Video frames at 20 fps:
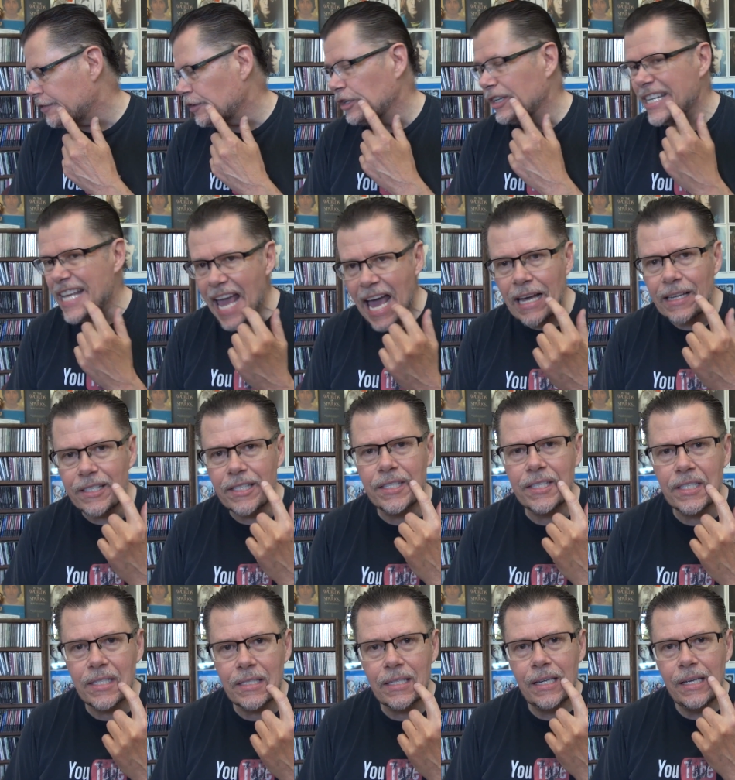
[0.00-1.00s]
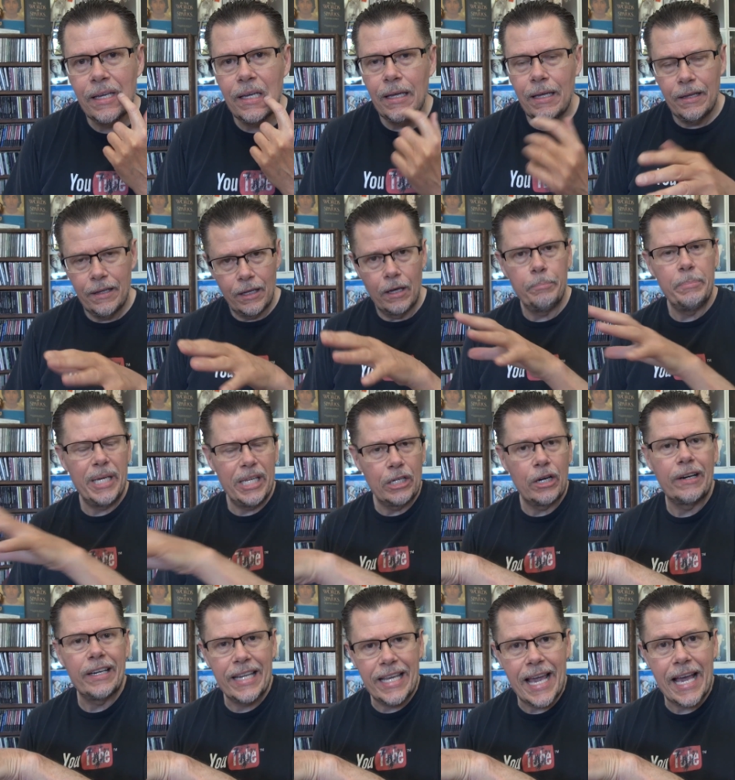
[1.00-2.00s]
for Yes,
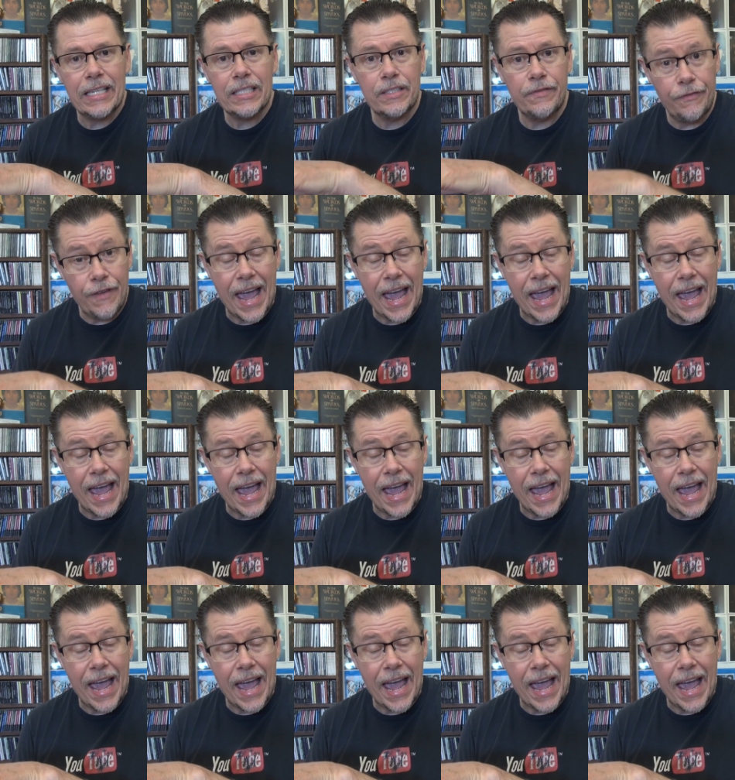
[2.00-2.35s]
being on a Yes